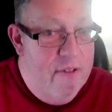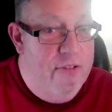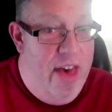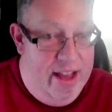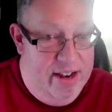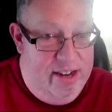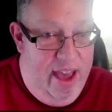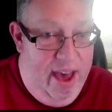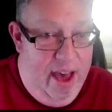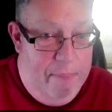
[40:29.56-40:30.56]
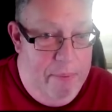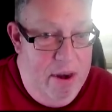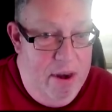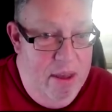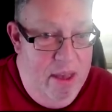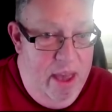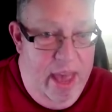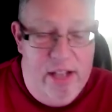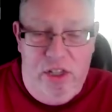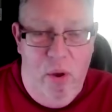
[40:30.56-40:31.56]
of that to happen.
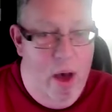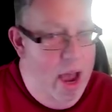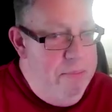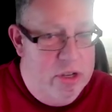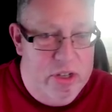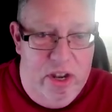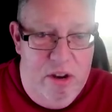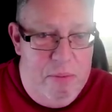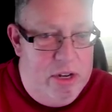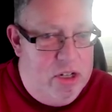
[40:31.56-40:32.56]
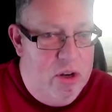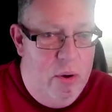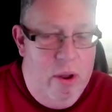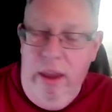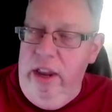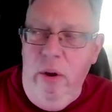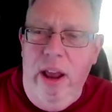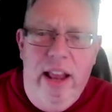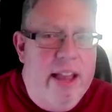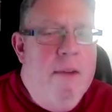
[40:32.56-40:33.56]
And so I'm just going to be shown,
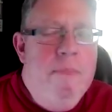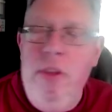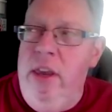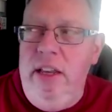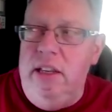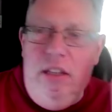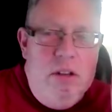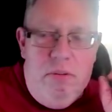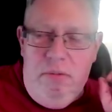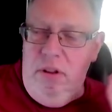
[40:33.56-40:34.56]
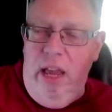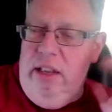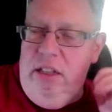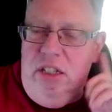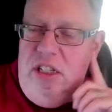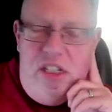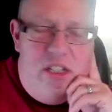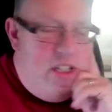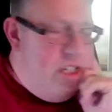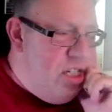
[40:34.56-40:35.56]
and like
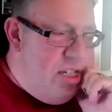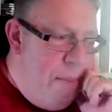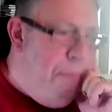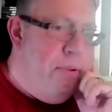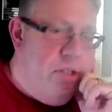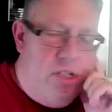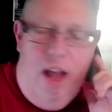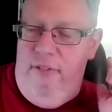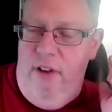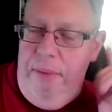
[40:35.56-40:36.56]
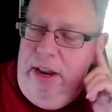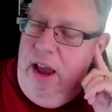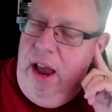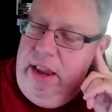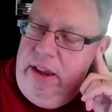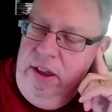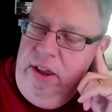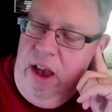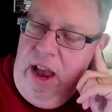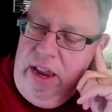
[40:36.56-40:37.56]
simple stuff. I mean, I'd
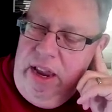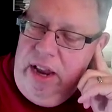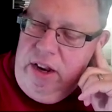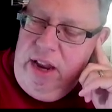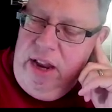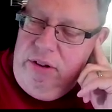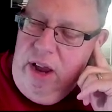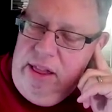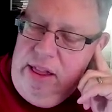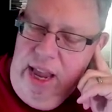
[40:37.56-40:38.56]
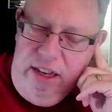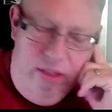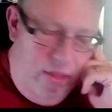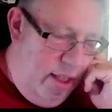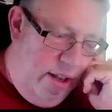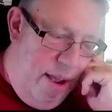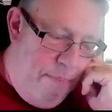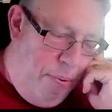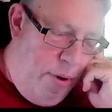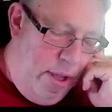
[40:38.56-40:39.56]
like to think that
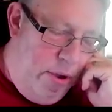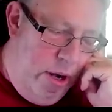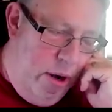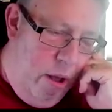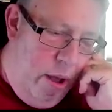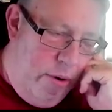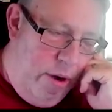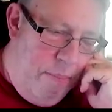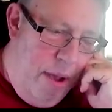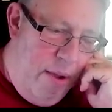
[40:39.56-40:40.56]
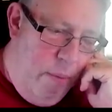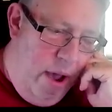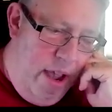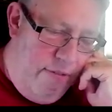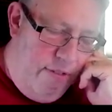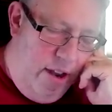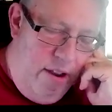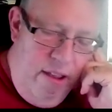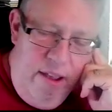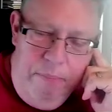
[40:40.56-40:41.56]
I'm pretty good at honoring my wife,
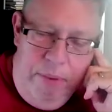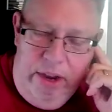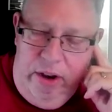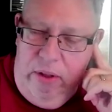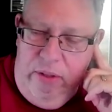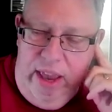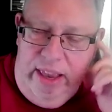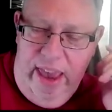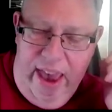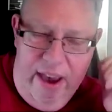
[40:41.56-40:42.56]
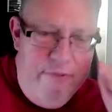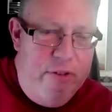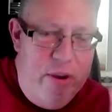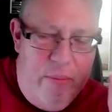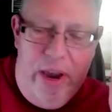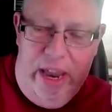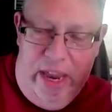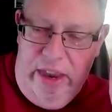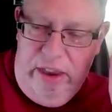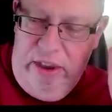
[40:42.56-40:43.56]
but like every
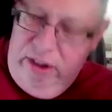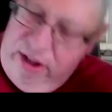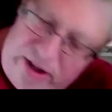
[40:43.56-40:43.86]
week,